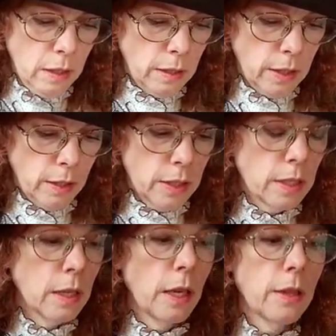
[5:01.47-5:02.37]
there is
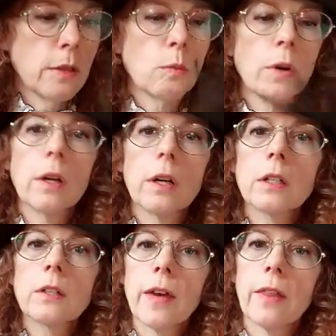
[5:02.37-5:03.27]
another worked
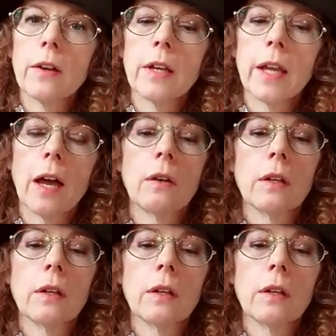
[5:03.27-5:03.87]
feather. Now,